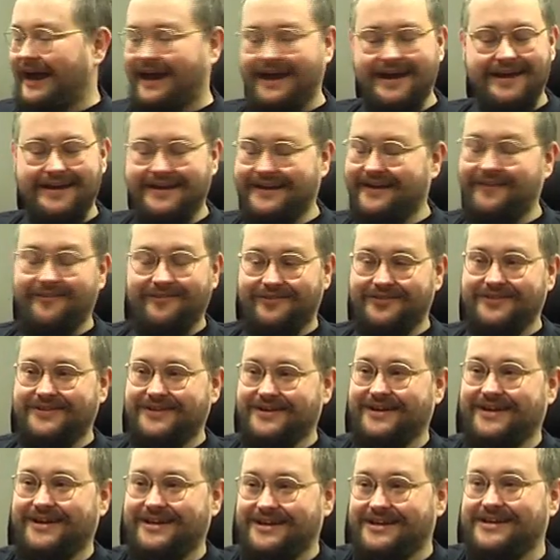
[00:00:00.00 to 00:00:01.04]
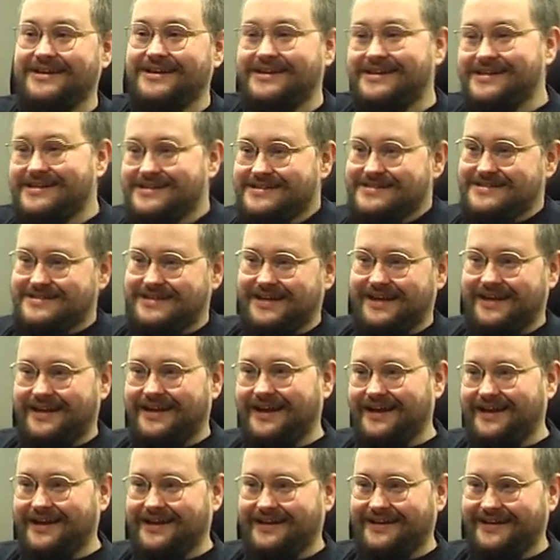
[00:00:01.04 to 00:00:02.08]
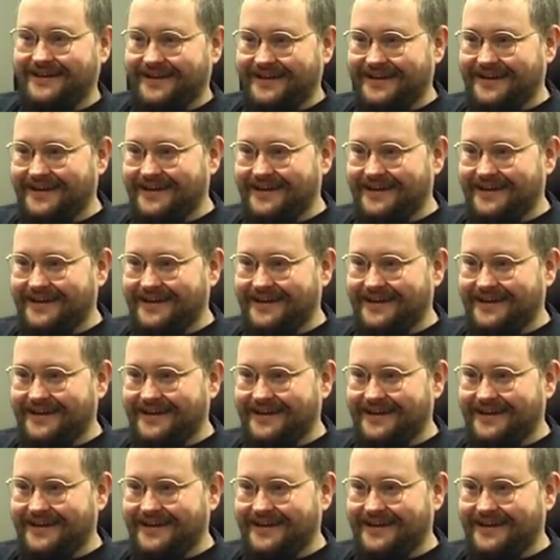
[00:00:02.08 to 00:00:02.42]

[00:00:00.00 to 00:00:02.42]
I can't say that.